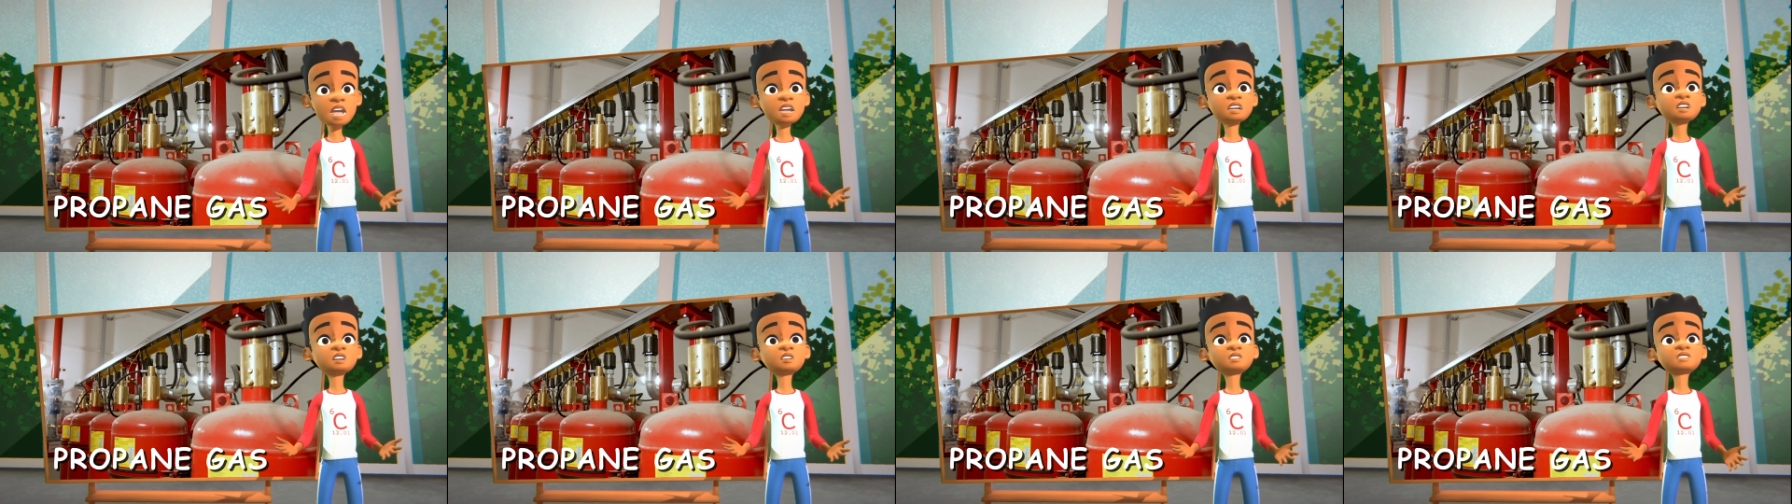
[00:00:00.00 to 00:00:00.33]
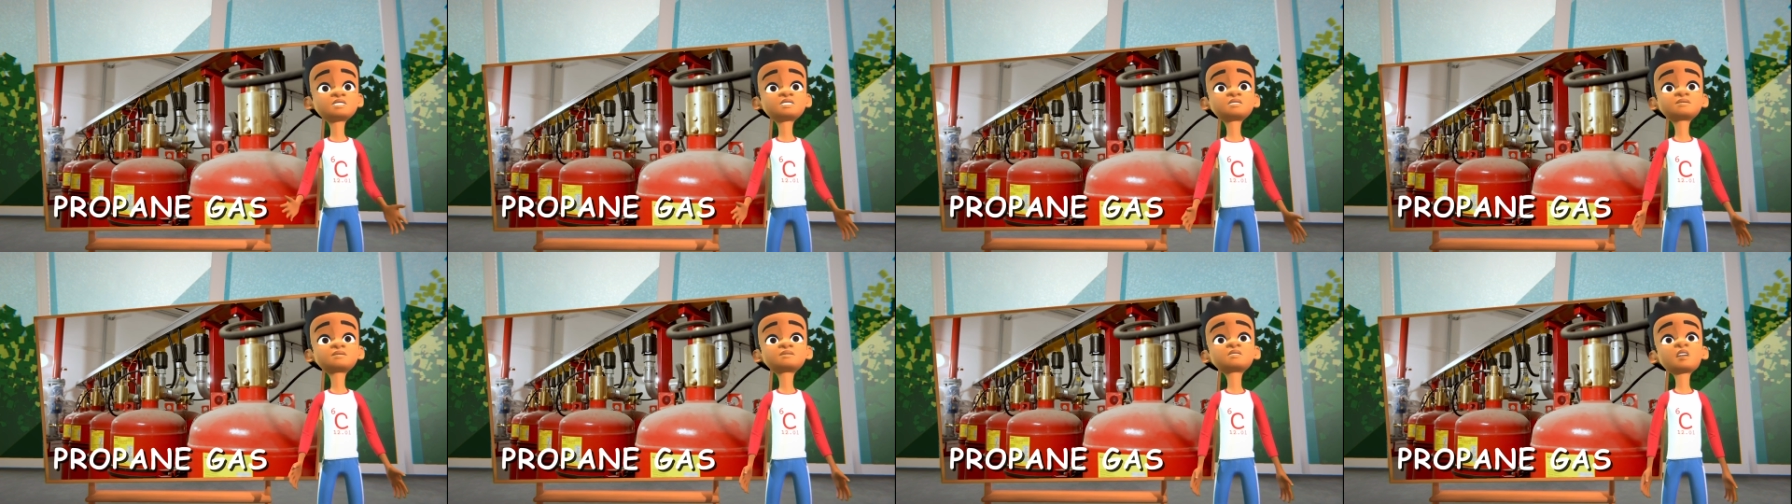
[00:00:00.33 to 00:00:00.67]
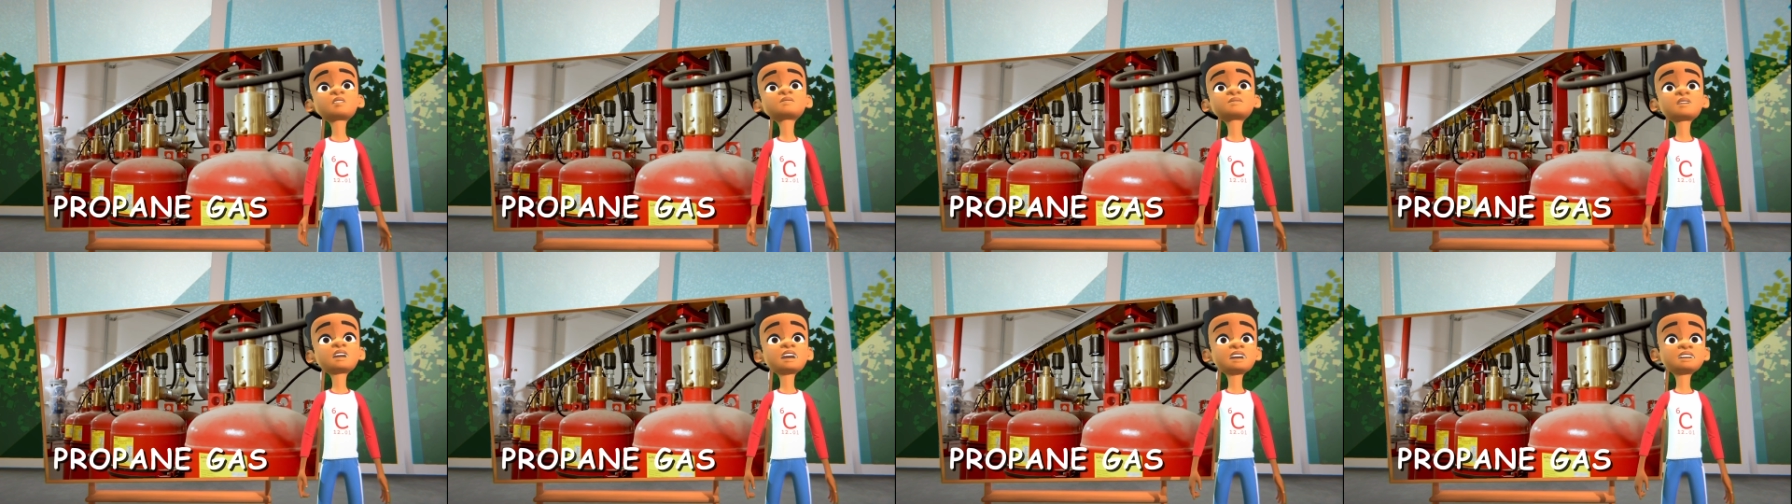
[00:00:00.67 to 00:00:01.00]
and noted the
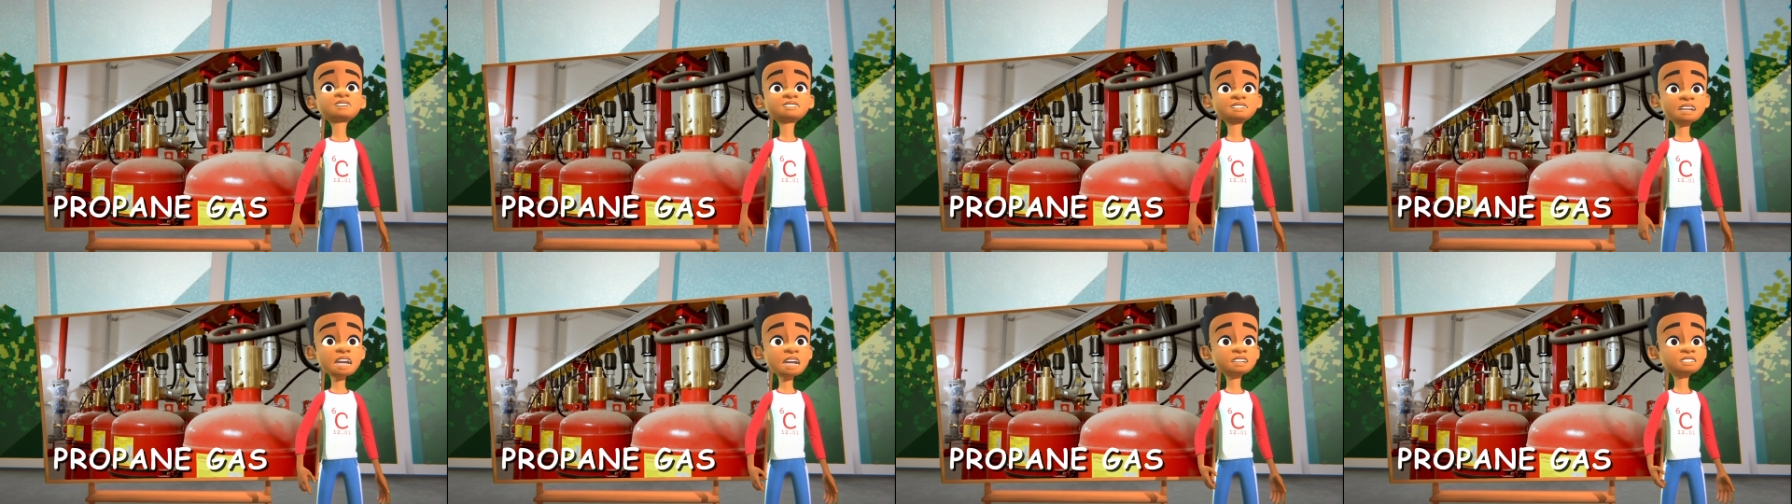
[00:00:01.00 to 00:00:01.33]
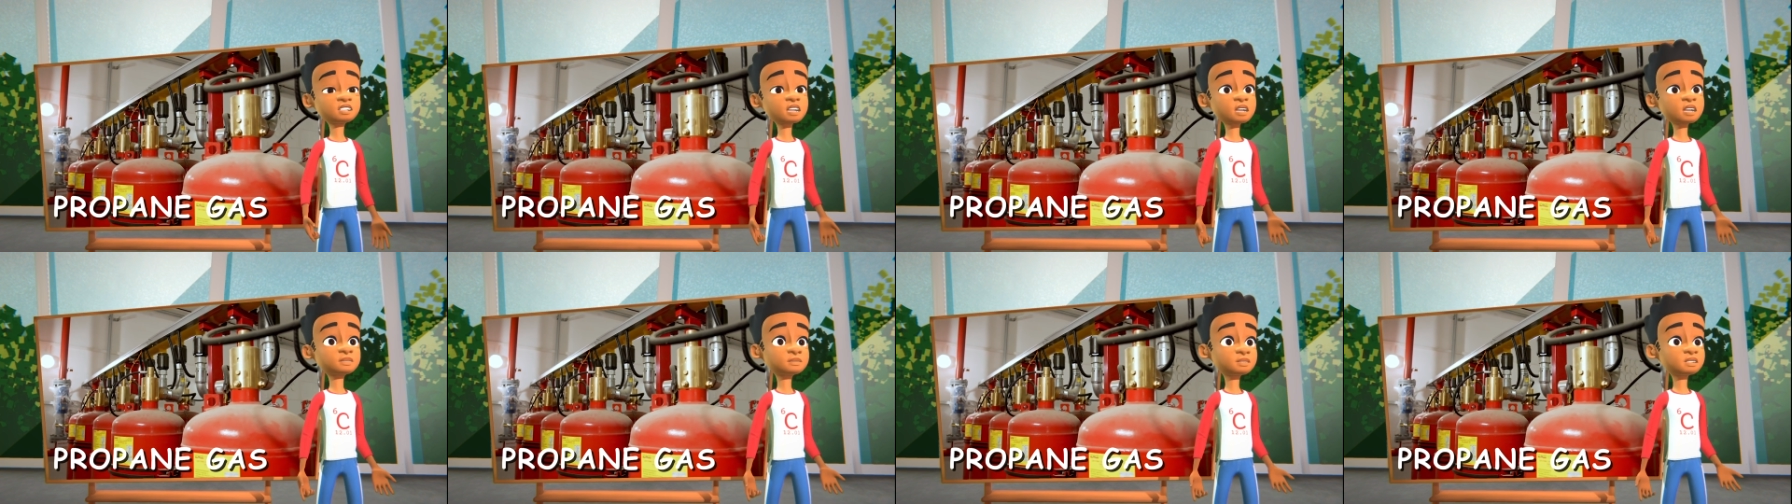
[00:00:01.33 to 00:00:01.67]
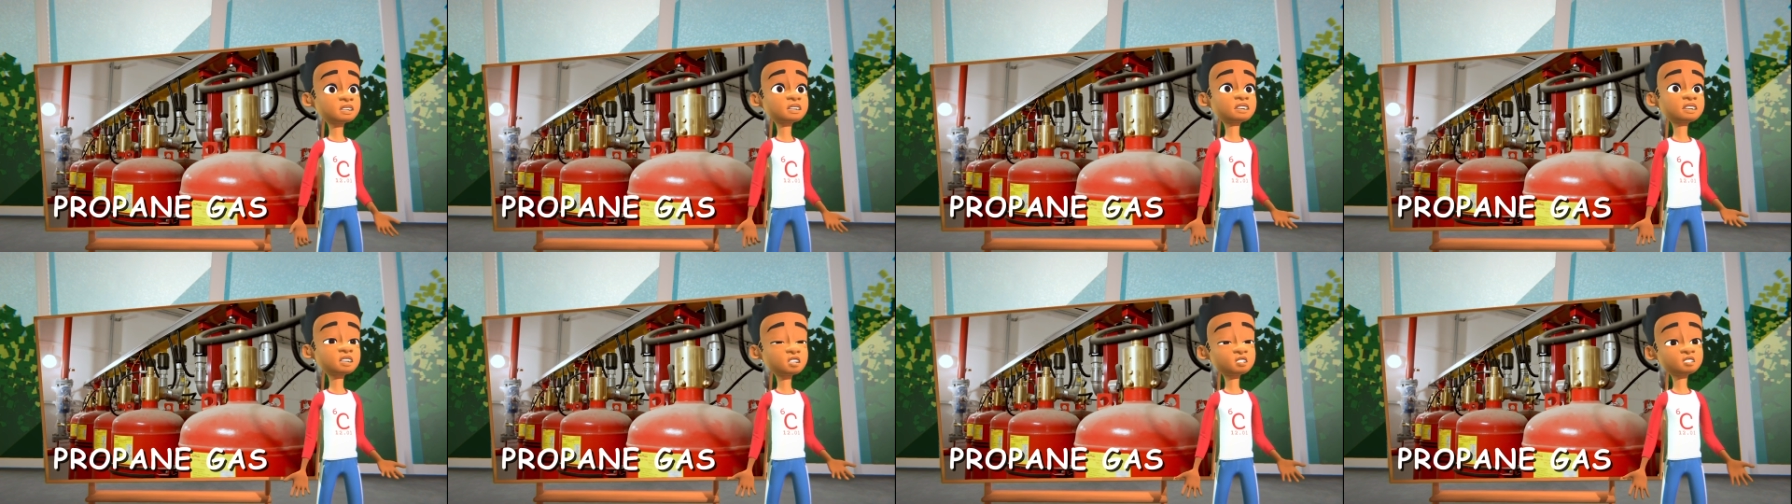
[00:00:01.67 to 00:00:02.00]
propane gas
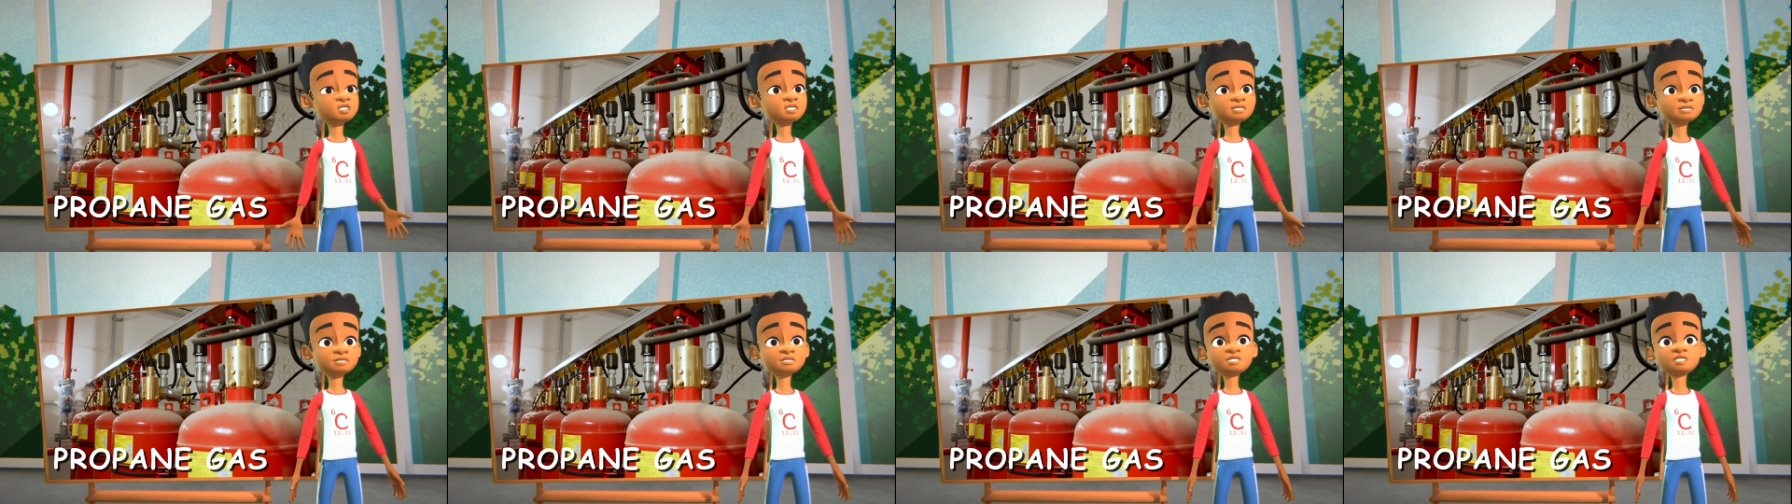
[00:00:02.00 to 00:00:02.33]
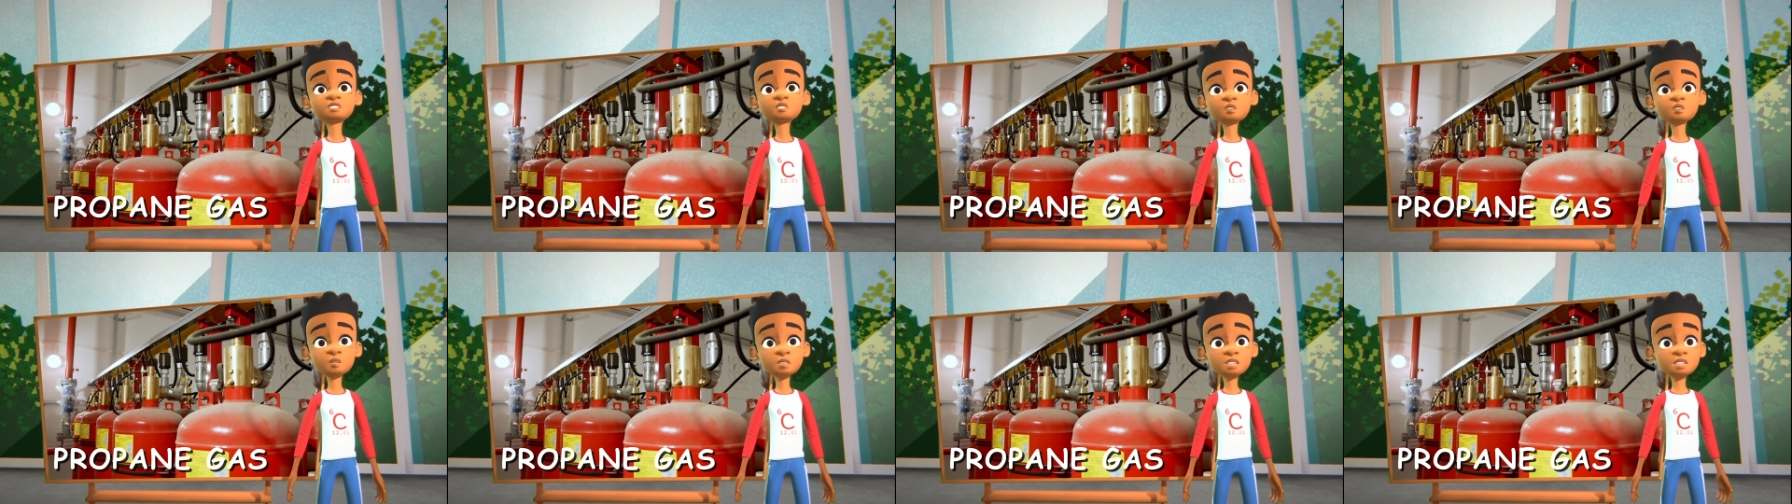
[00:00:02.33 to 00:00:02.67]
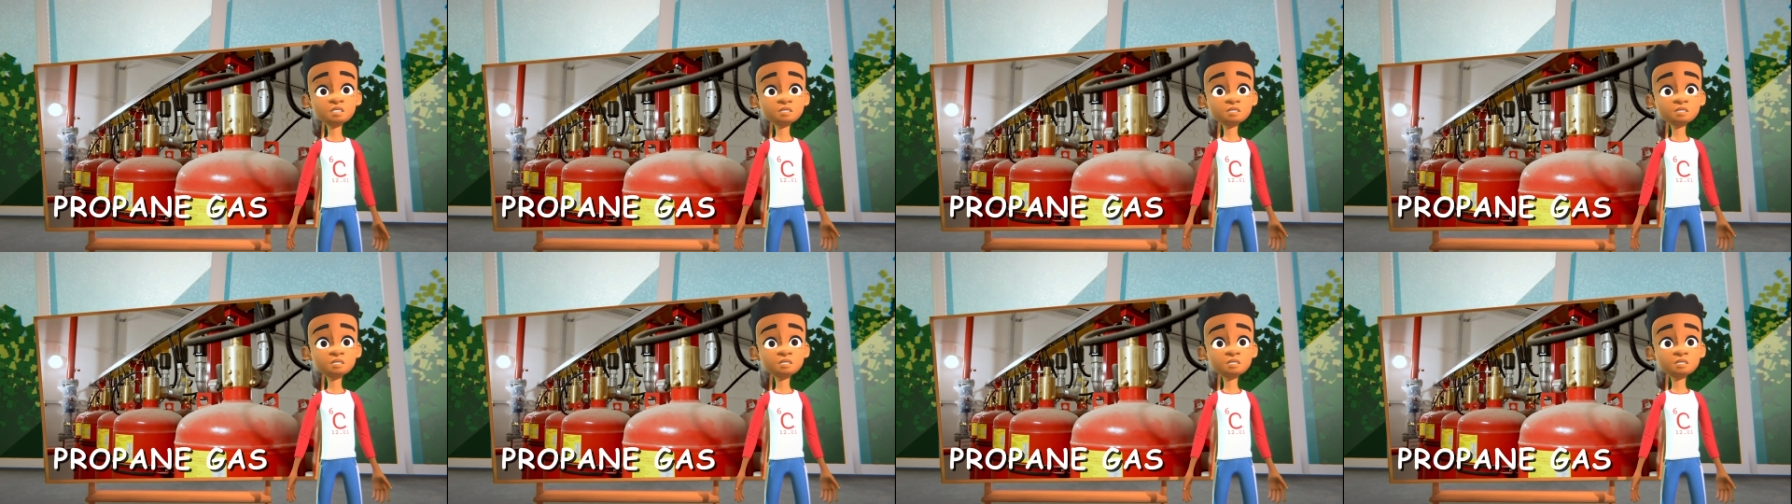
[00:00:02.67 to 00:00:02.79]
being used for the